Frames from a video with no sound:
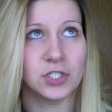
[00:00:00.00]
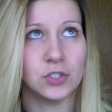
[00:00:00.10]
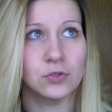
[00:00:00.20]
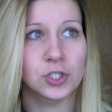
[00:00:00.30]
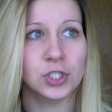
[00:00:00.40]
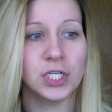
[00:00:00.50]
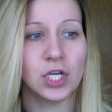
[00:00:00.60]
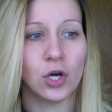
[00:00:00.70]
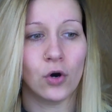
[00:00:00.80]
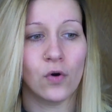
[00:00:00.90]
usually
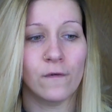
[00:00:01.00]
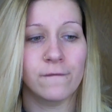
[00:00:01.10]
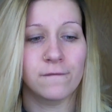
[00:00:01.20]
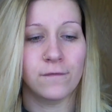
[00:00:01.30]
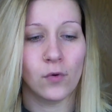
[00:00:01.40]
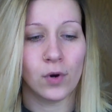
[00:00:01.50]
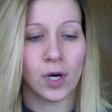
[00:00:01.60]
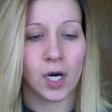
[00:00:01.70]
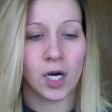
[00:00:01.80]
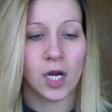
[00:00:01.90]
go
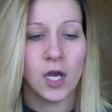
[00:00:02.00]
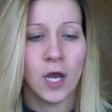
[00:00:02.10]
for